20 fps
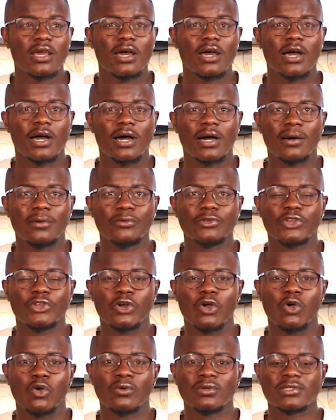You
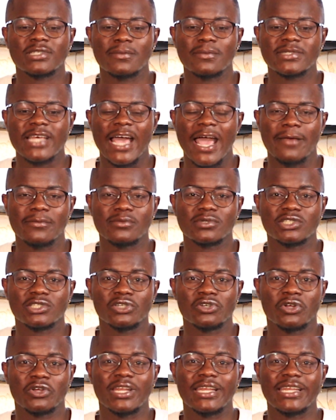know, sometimes,
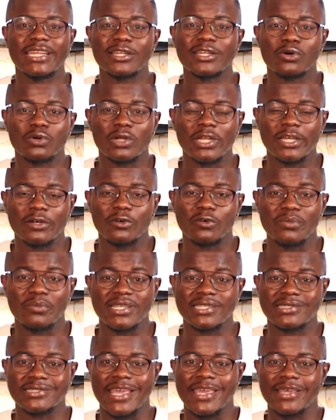you know, little
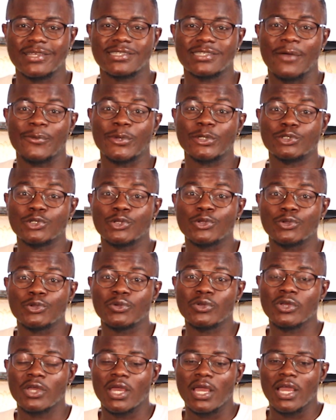mistakes that we
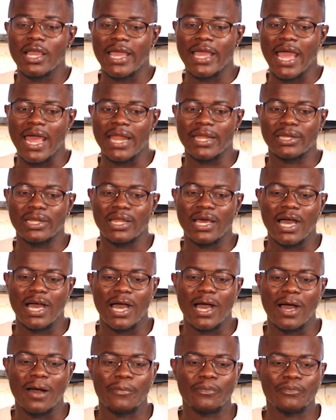do can
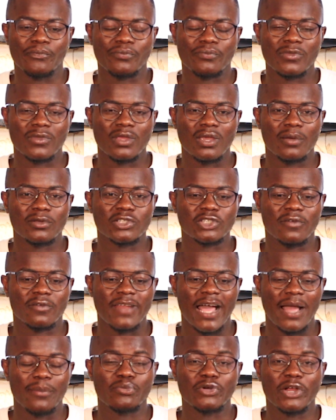sort of
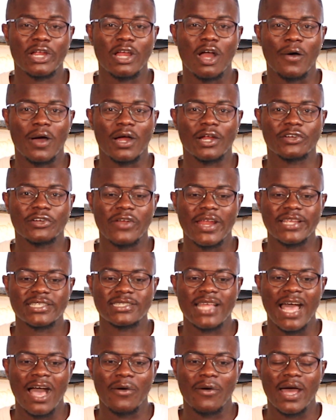like bring our grades
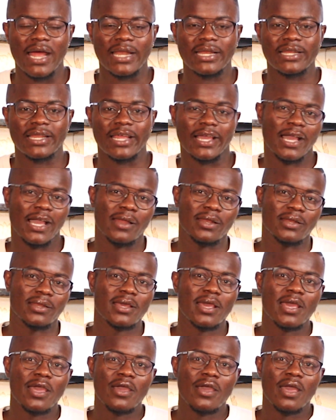down, and they can
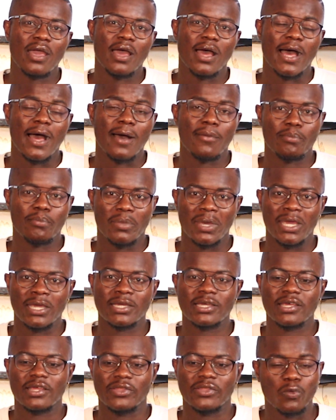
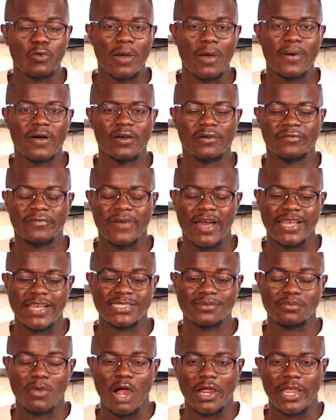make whoever that
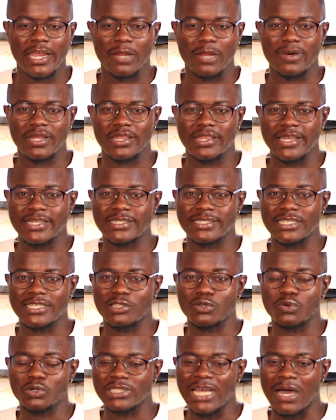is marking our
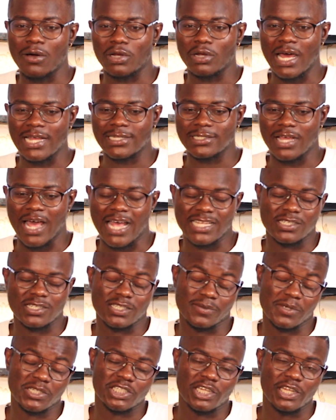thesis look down on us.
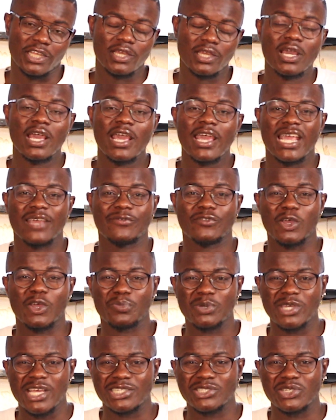Especially if you're a
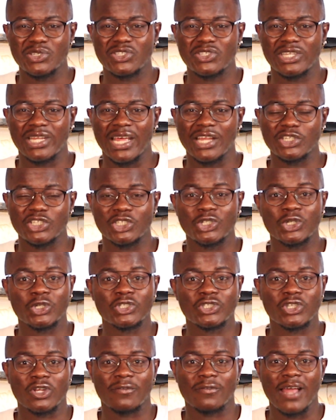PhD student, you
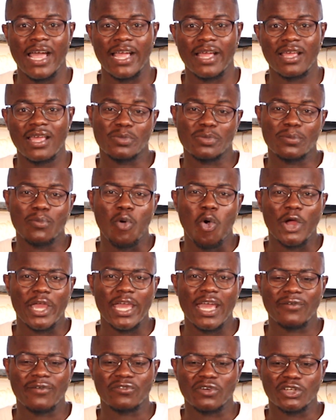should sort of like be more
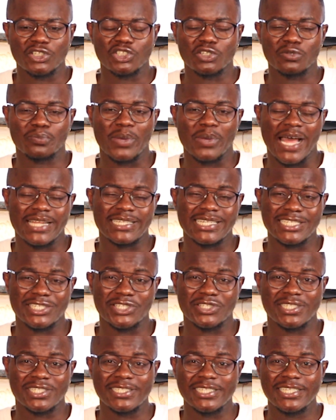careful and you should pay
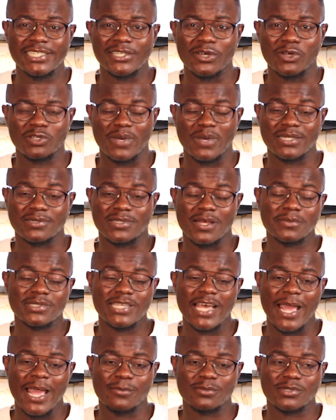attention to details. But
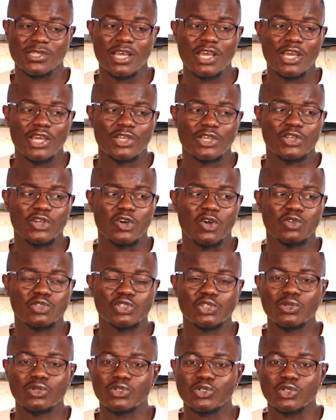sometimes, you know,
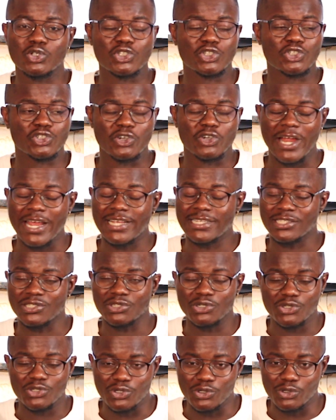due to stress,
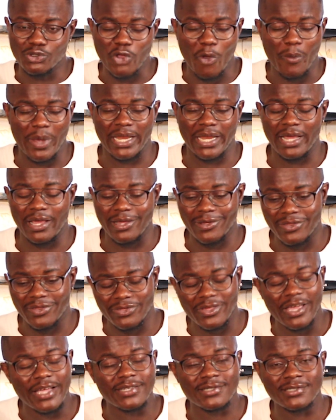due to so many
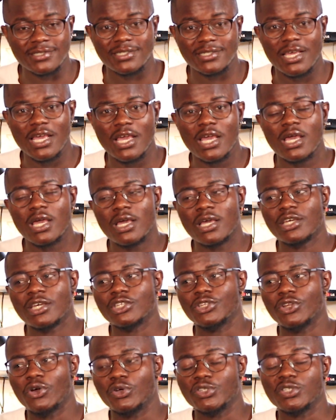things,
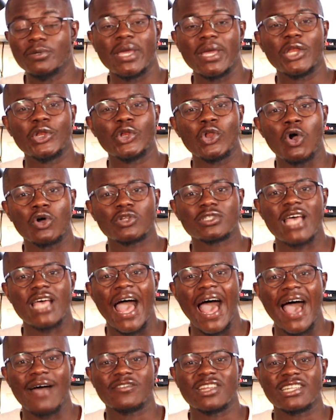you know, you may not
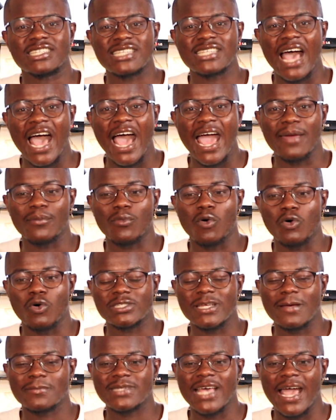have the time, or
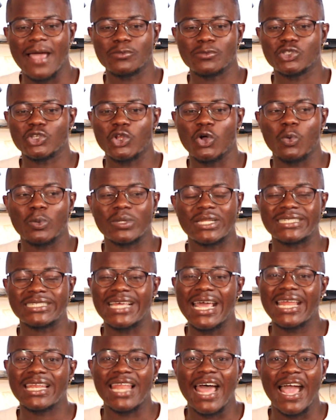sometimes, you know, the
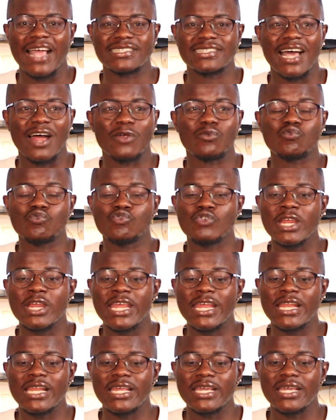deadlines are
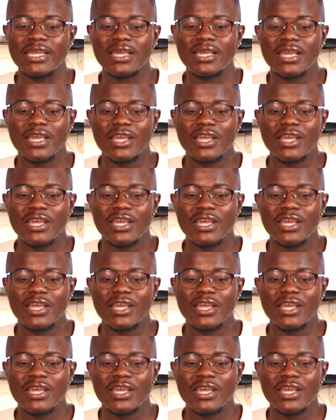really